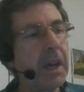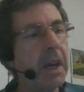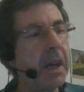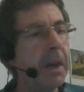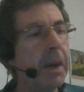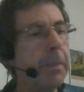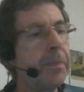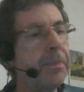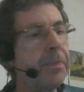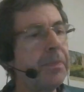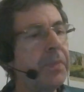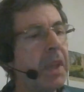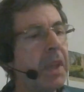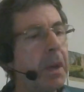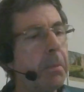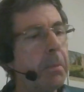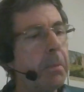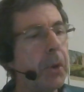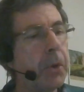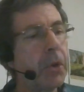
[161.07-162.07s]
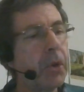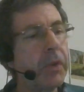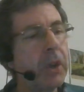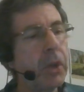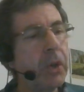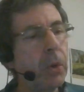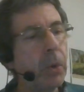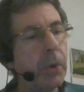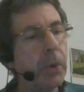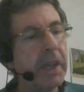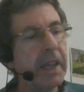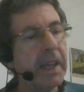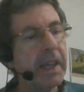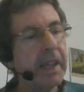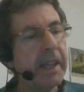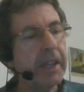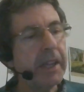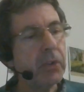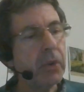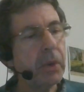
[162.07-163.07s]
mono recording
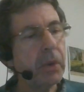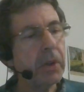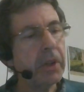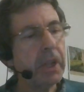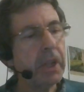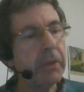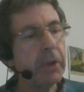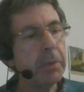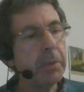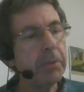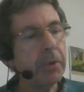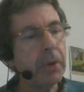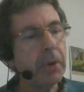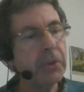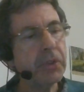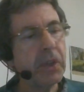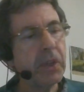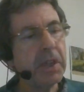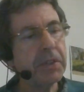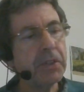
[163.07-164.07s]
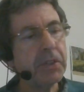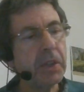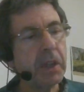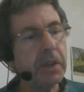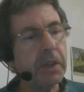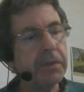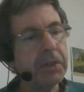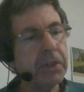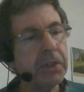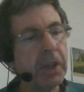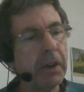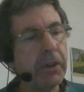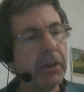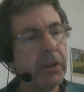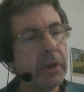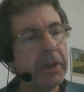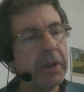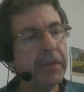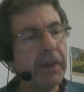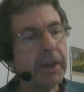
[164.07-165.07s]
electronically reprocessed to give
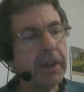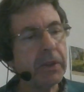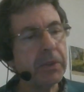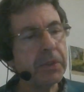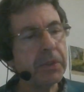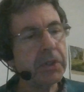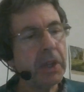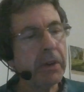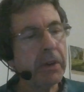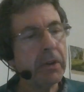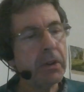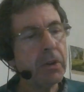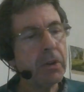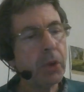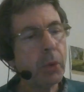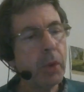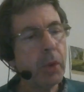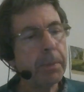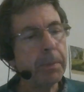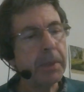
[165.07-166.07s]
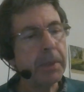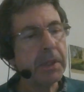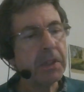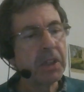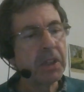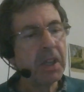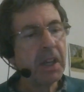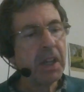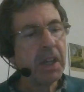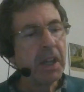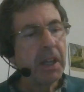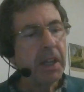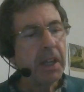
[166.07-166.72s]
stereo effect on stereo equipment.